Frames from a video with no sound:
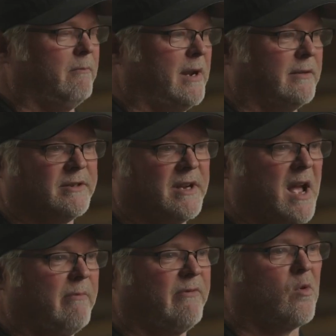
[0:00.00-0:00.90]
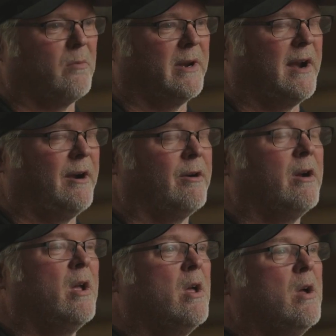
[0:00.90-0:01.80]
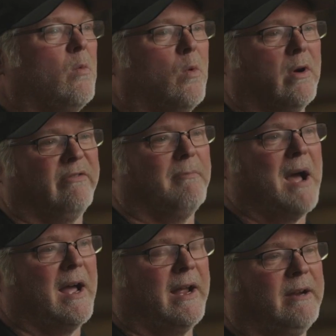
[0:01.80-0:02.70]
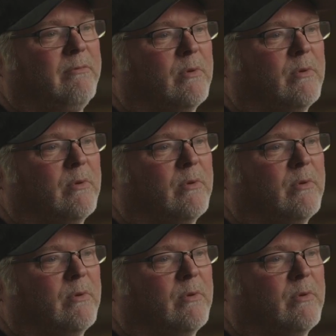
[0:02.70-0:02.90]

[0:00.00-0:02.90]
Being the shop foreman here, one of my